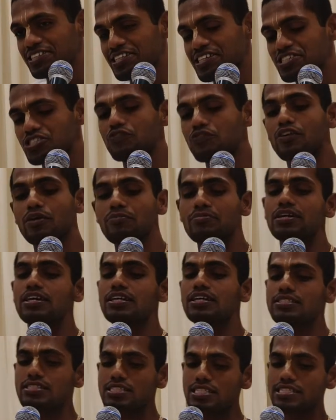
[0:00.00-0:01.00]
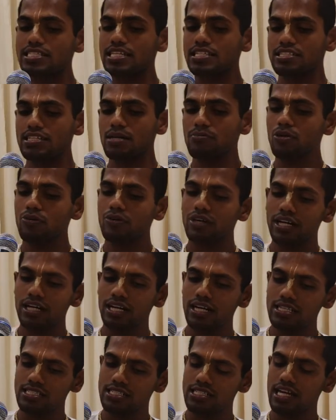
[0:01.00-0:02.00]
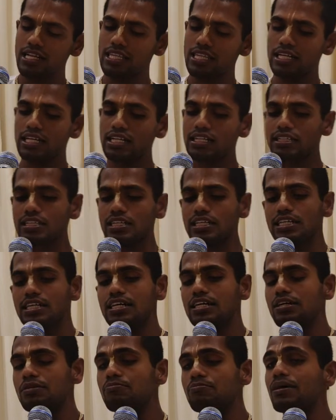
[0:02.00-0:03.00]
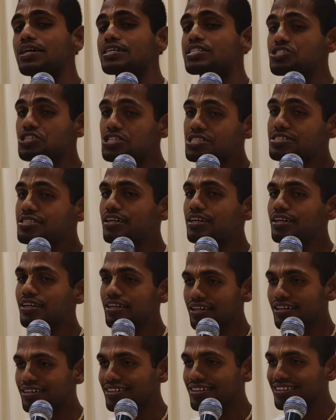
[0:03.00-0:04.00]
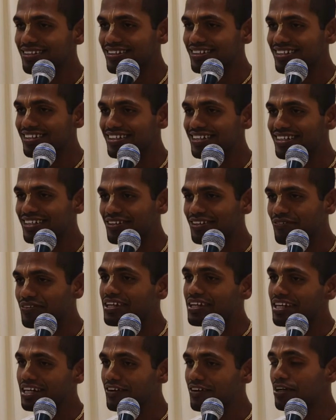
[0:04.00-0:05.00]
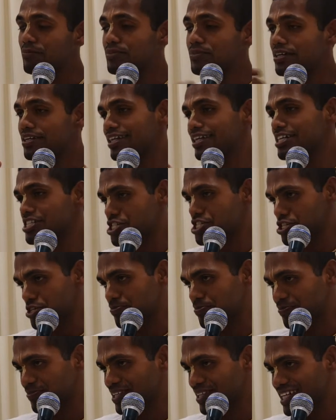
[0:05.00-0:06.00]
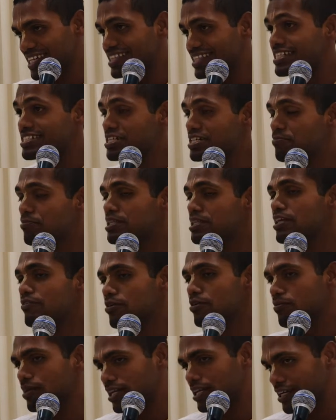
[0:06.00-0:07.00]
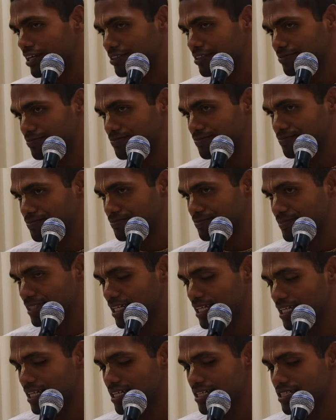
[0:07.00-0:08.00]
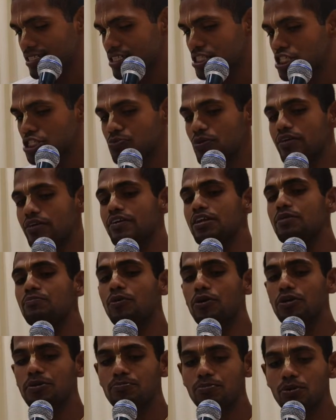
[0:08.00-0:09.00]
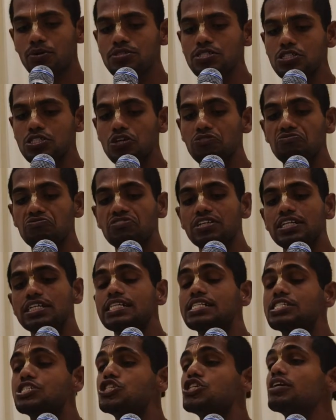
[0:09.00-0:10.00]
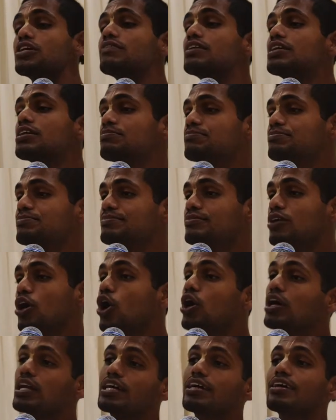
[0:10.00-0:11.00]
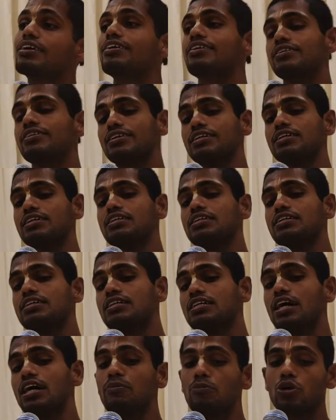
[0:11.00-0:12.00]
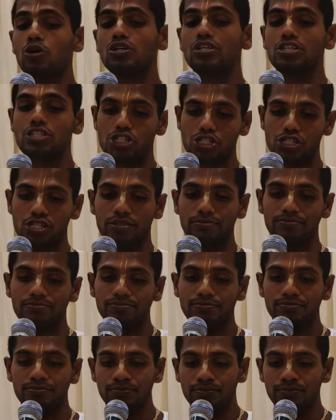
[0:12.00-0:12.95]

So from here, this example, we can understand that by just hearing, we can develop that relationship. That sambandha will be cleared. So this is very, very important process of Shravanam or hearing about Krishna.